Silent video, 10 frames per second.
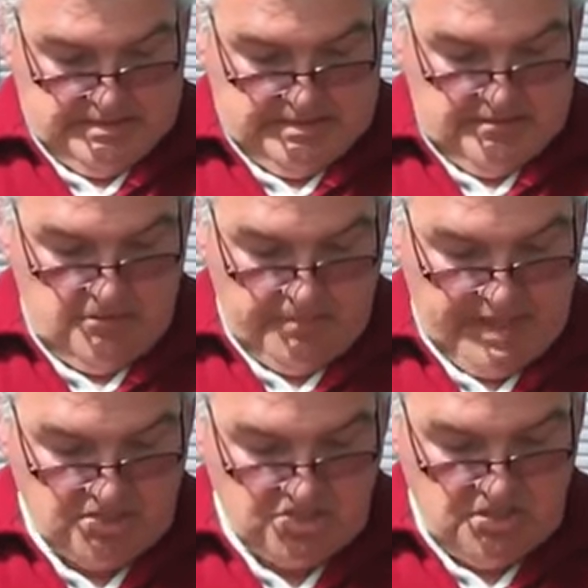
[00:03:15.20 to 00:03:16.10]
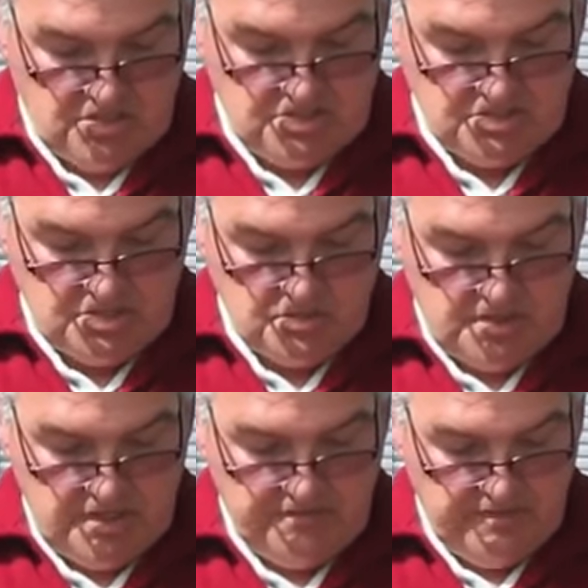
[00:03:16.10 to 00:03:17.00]
There were bank charges of
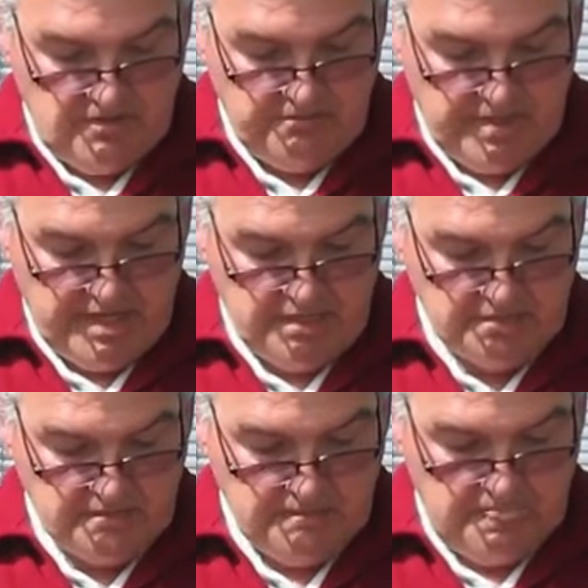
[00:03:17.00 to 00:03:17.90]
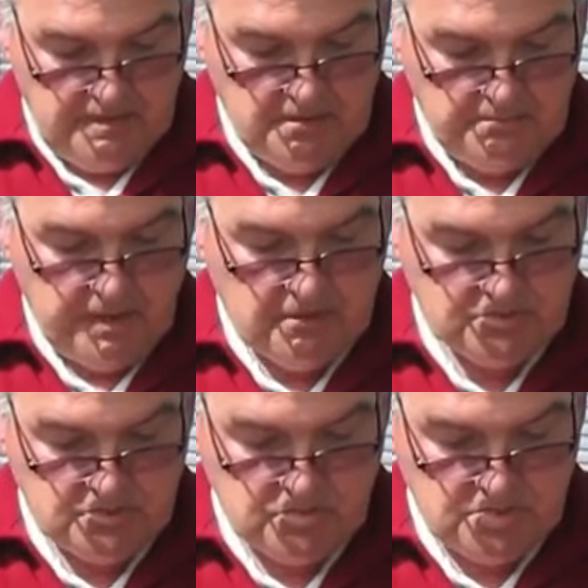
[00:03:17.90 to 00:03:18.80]
£25 and a
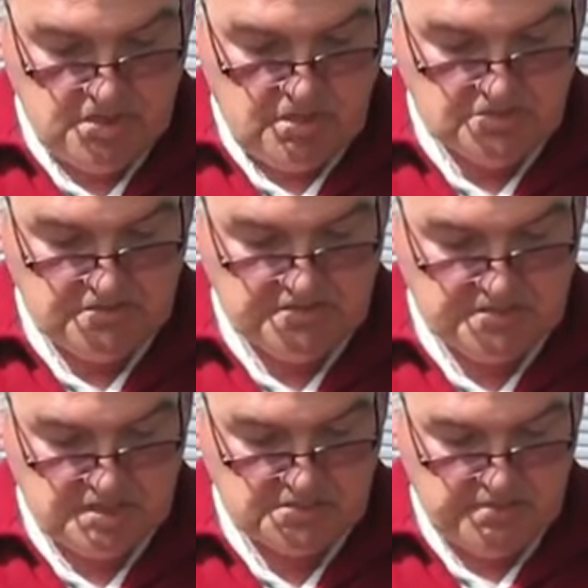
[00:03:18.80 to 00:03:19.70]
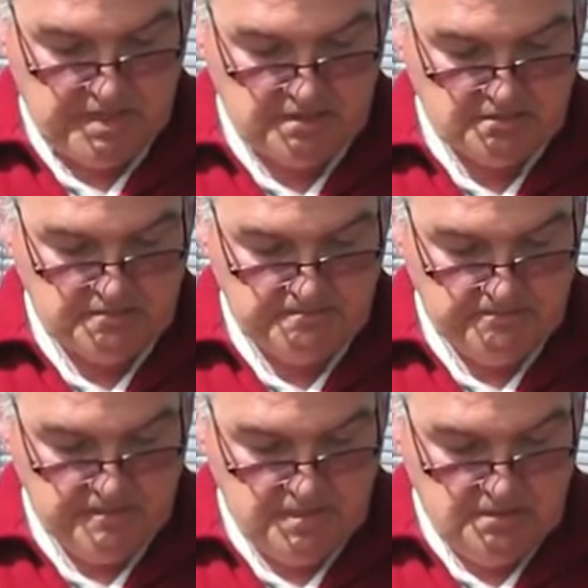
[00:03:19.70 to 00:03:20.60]
postal charge of £6.
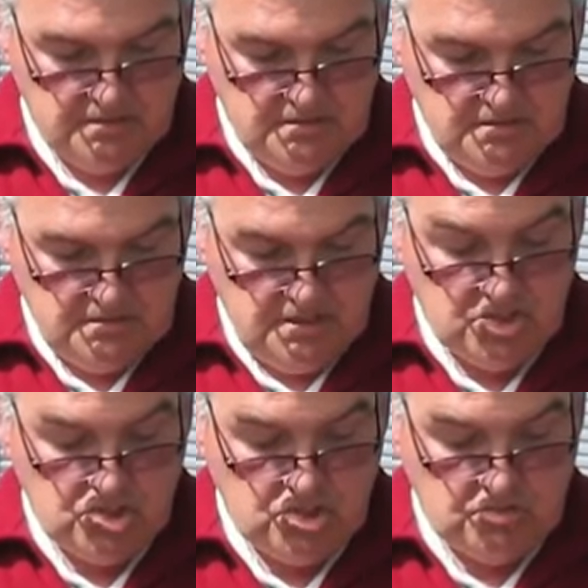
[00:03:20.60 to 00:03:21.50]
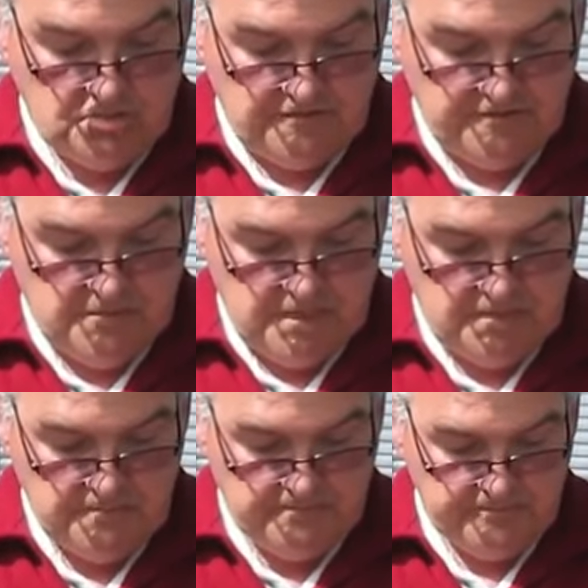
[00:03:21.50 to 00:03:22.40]
The insurance for me,
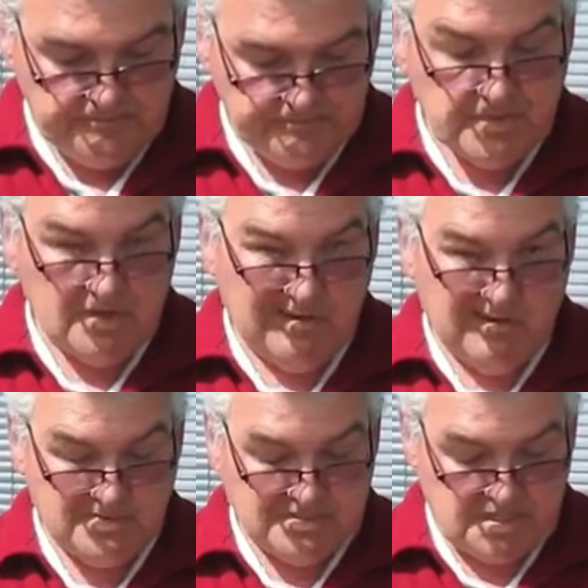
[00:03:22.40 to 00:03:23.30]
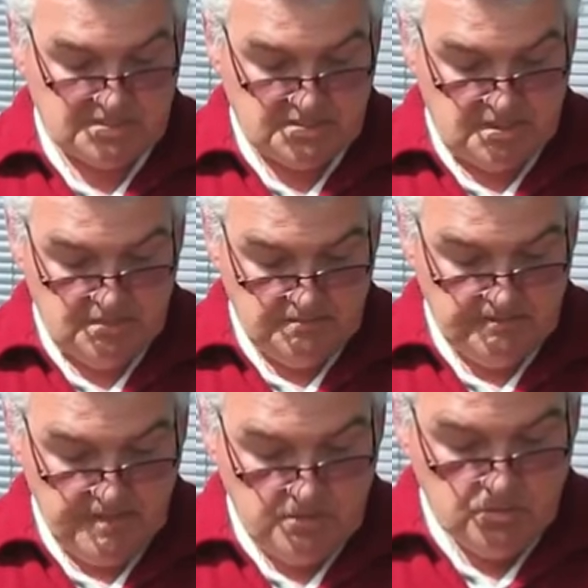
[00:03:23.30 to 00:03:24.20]
I'm 60,
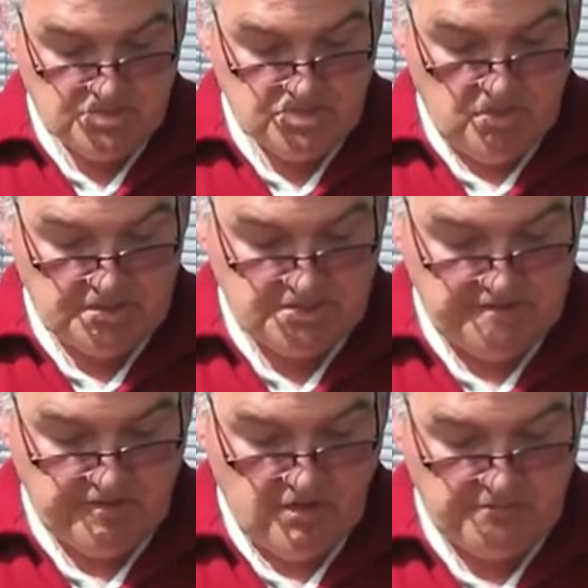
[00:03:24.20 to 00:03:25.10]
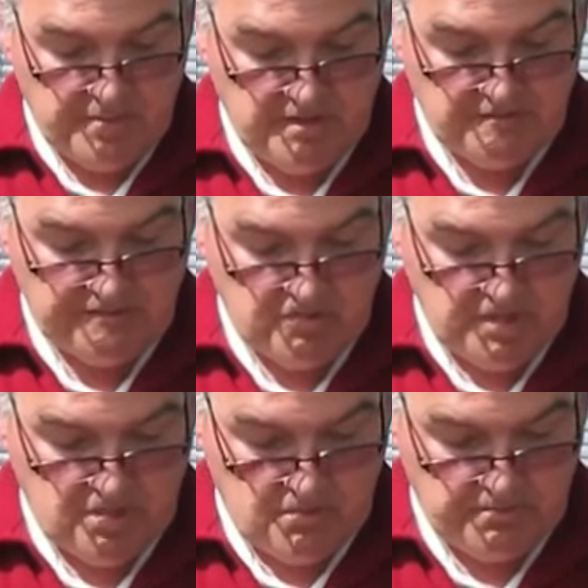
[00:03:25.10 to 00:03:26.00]
was £95 fully
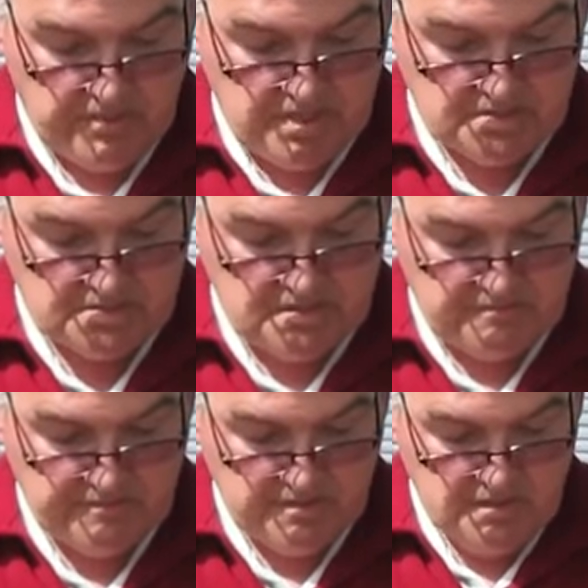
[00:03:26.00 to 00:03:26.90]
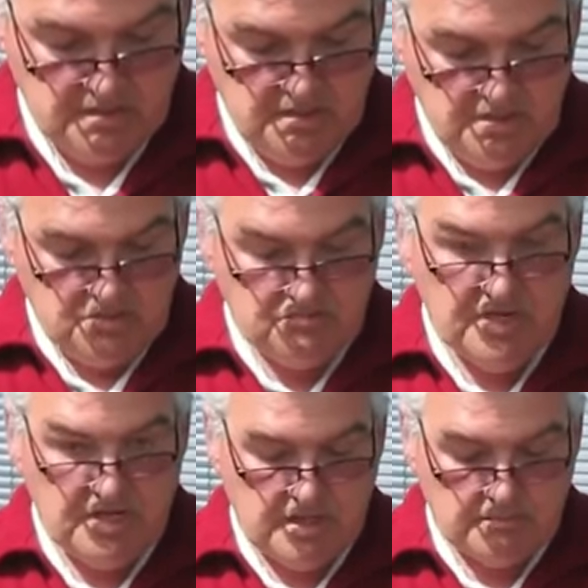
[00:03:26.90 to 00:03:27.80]
comprehensive. The rear
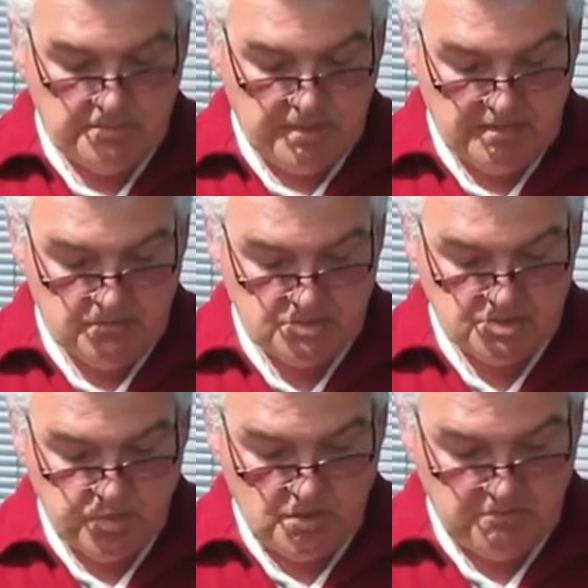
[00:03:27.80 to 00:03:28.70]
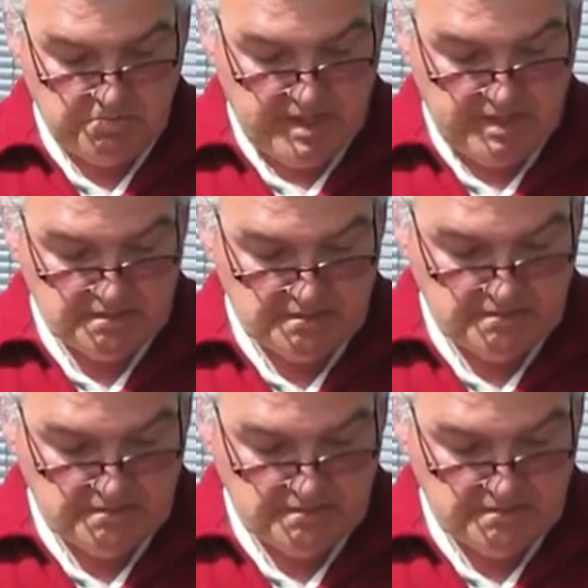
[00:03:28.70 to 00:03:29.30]
number plate was £12